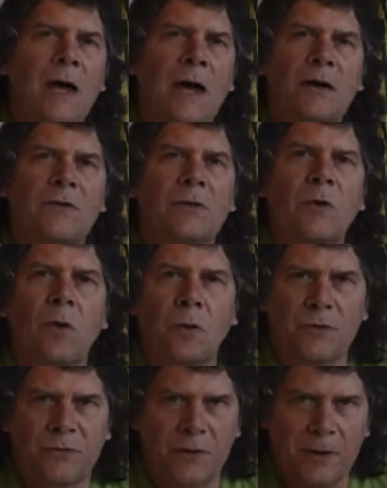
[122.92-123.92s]
kinds of
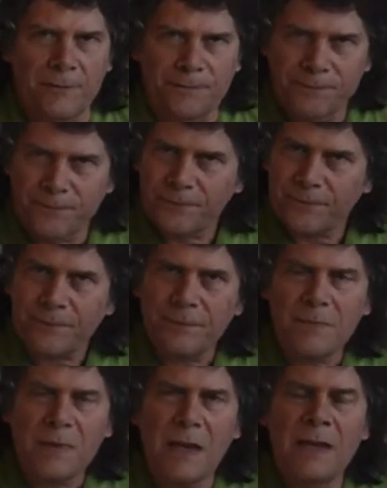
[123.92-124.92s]
cortisol.
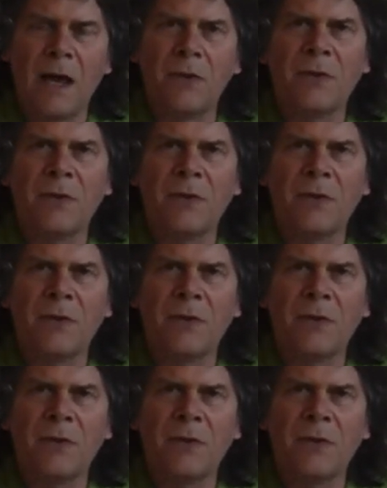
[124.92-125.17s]
Now